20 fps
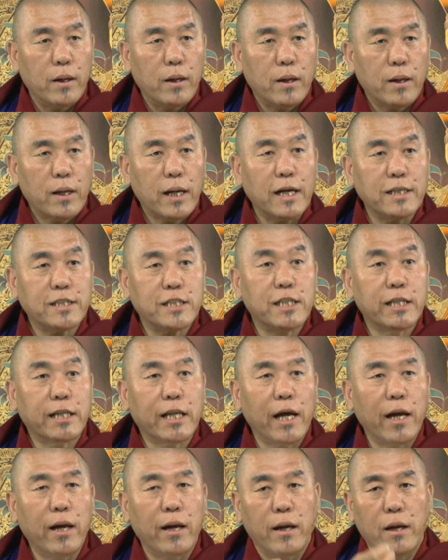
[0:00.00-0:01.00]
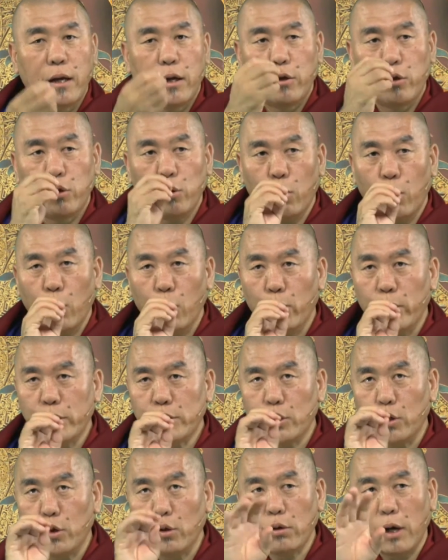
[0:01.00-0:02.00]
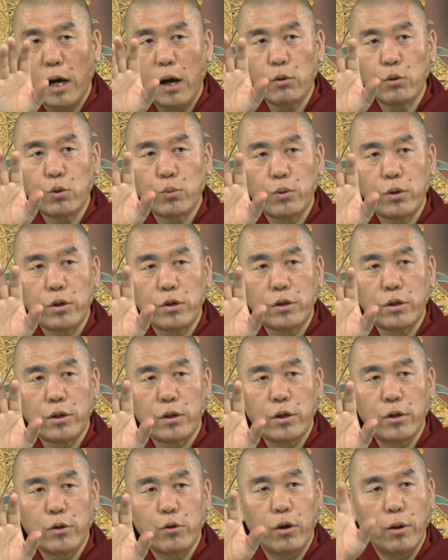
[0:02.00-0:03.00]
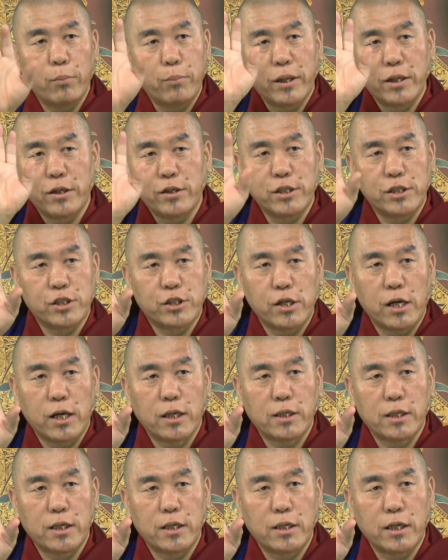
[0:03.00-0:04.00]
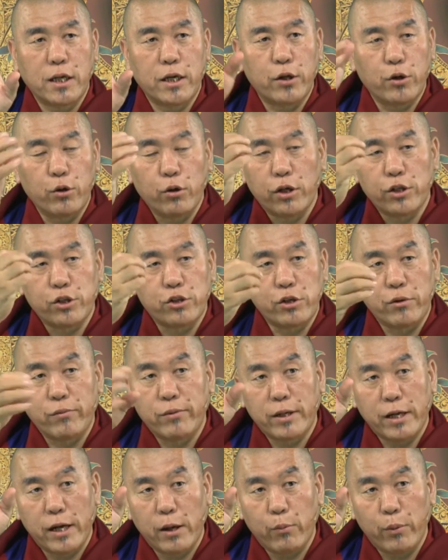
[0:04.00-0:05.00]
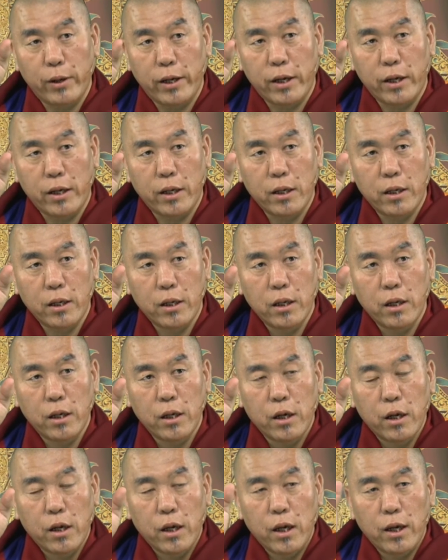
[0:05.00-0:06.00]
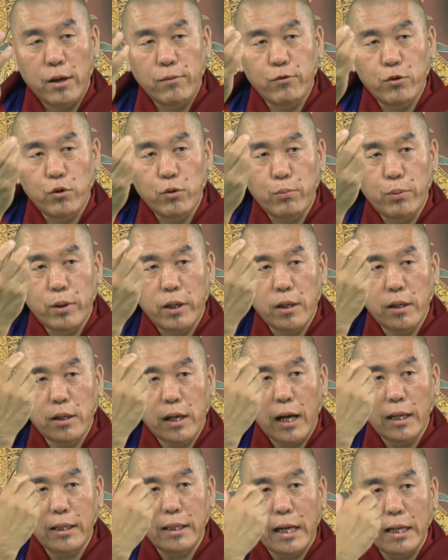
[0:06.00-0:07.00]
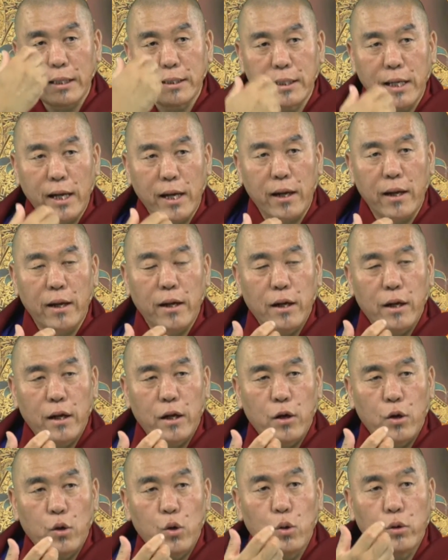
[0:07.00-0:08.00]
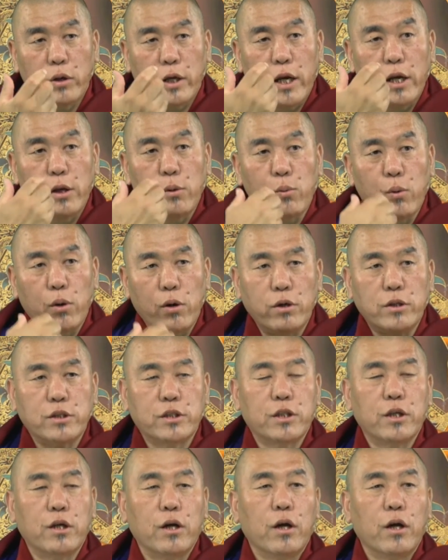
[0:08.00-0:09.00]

Kachite, you always look outward, you are being distracted and you are driven away. If you bring kanangte, look inwards,